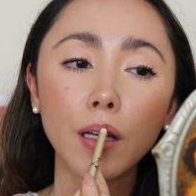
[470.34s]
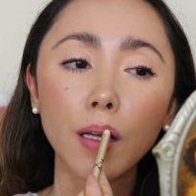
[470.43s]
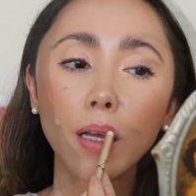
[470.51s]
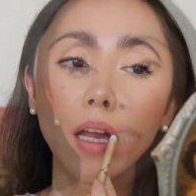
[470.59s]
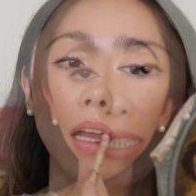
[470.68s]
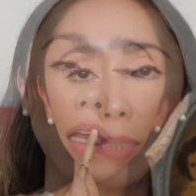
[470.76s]

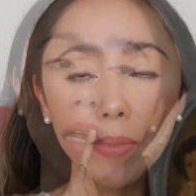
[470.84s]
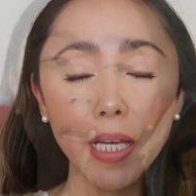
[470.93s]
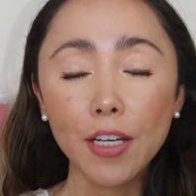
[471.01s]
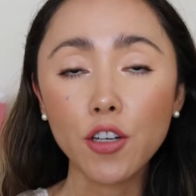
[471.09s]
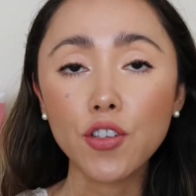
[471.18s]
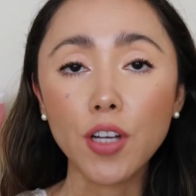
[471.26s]
The lip
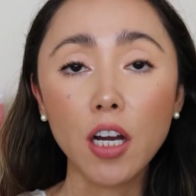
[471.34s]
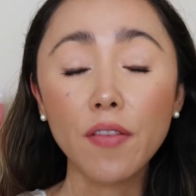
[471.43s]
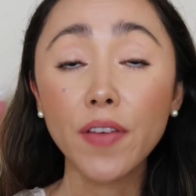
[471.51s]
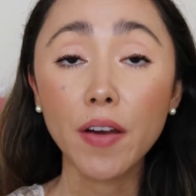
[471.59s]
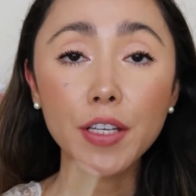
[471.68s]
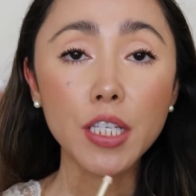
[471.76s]
liners are
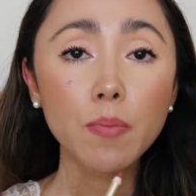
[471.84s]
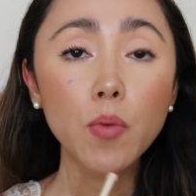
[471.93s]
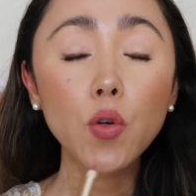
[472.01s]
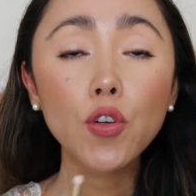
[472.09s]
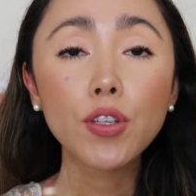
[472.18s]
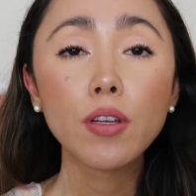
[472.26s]
very
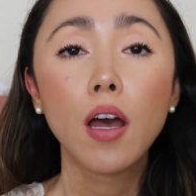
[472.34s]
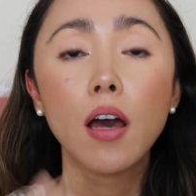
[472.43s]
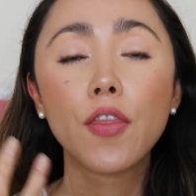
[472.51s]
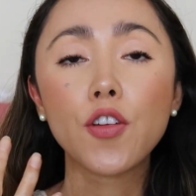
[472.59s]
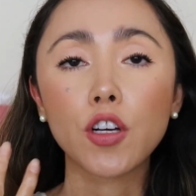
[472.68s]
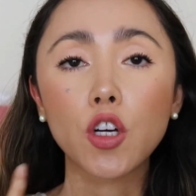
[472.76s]
smooth.
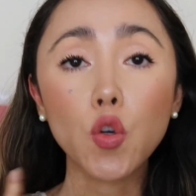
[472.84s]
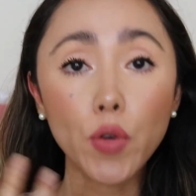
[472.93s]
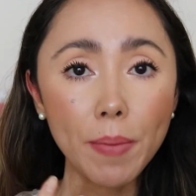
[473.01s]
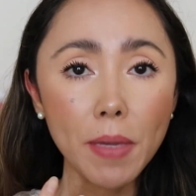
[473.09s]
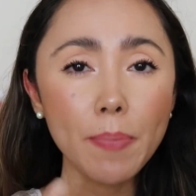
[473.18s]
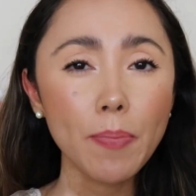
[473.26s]
They're
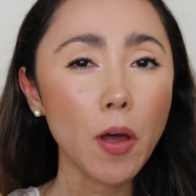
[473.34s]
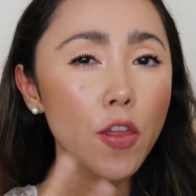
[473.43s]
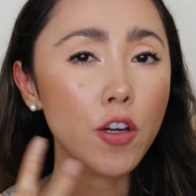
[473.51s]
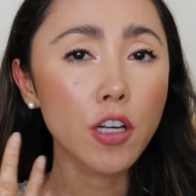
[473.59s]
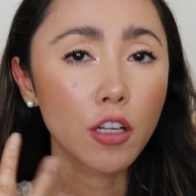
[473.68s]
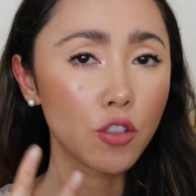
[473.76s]
creamy, but
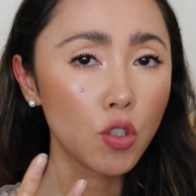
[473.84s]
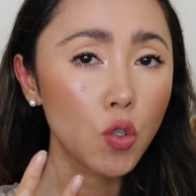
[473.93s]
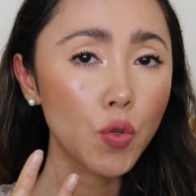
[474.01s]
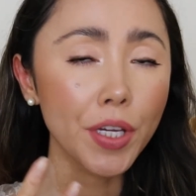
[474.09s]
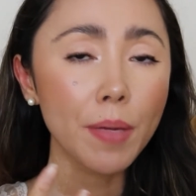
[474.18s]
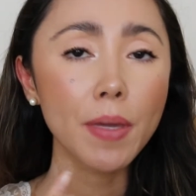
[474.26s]
they're not too
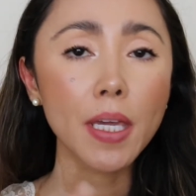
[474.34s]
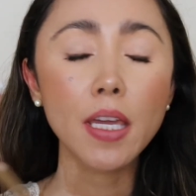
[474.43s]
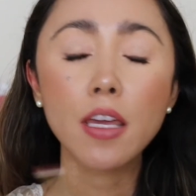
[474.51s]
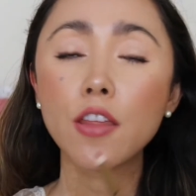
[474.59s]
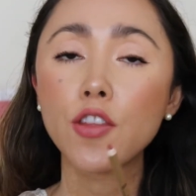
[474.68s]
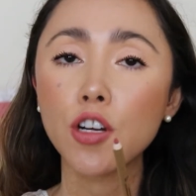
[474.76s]

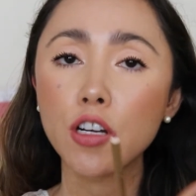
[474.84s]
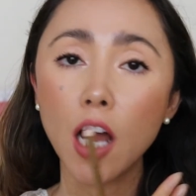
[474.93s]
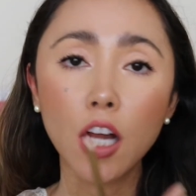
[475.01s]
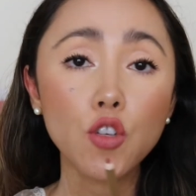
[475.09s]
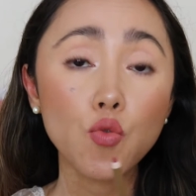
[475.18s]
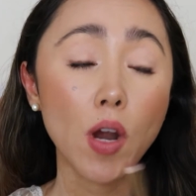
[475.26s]
creamy. They're
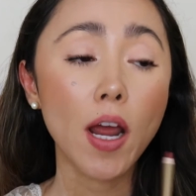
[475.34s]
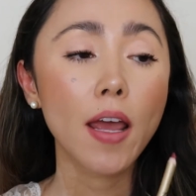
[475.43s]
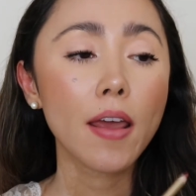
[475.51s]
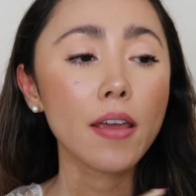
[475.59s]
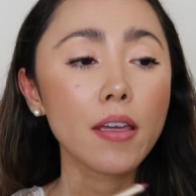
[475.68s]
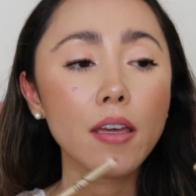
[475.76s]
not
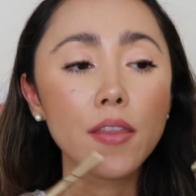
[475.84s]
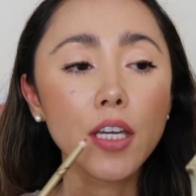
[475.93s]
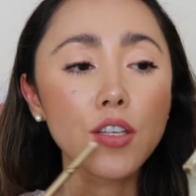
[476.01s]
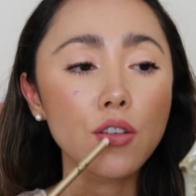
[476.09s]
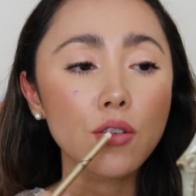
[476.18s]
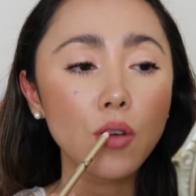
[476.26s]
drying. They
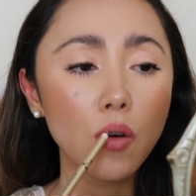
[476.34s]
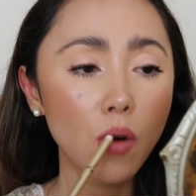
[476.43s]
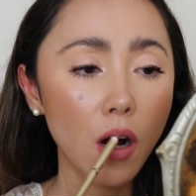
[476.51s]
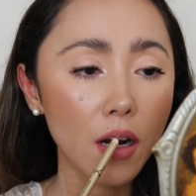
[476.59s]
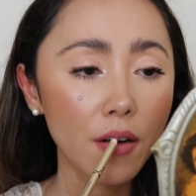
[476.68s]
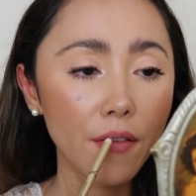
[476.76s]
just go
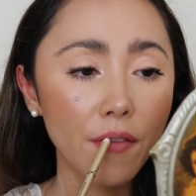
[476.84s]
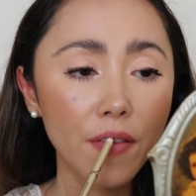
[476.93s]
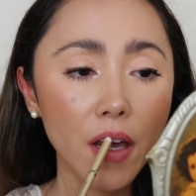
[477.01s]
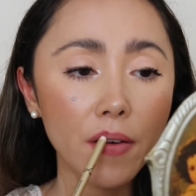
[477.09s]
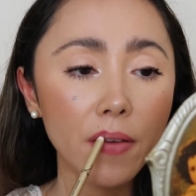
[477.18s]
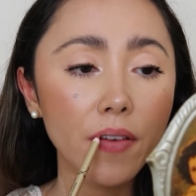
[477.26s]
on
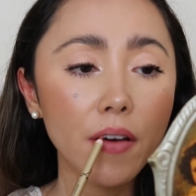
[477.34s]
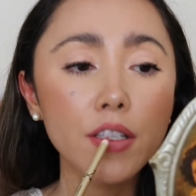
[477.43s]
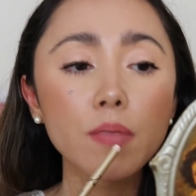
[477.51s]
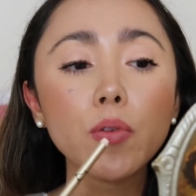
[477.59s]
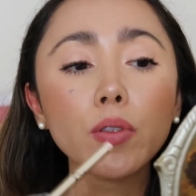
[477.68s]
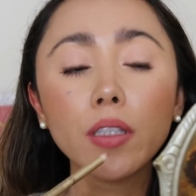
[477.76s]
very, very
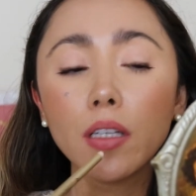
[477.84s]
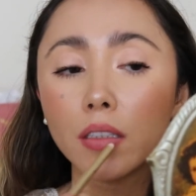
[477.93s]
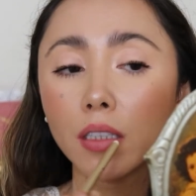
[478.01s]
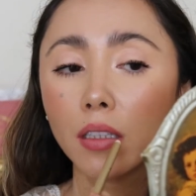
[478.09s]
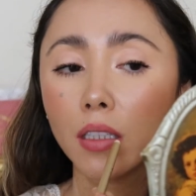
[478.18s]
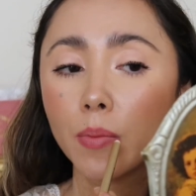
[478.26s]
smoothly on
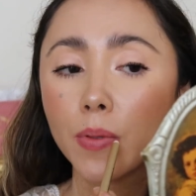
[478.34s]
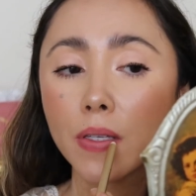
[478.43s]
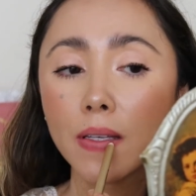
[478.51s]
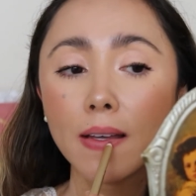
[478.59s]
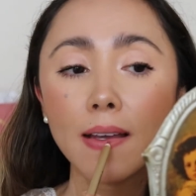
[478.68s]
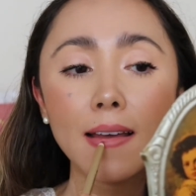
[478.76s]
the
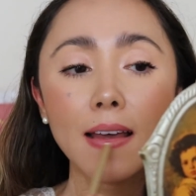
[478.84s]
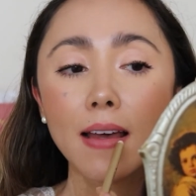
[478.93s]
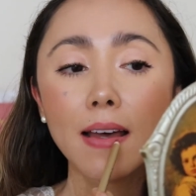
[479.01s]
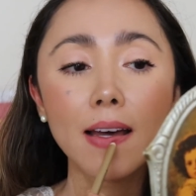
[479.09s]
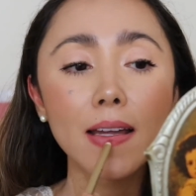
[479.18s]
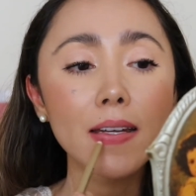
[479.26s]
lips.
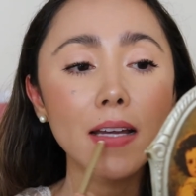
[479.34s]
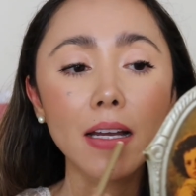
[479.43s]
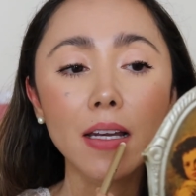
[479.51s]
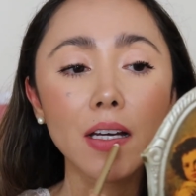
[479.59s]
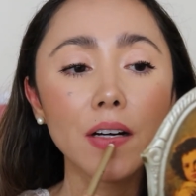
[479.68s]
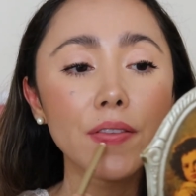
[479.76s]
And I
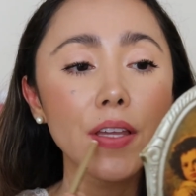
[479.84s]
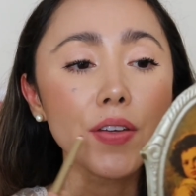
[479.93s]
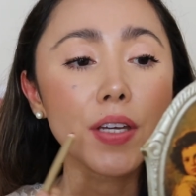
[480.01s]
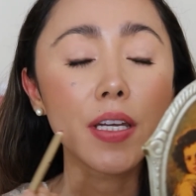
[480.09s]
love that you can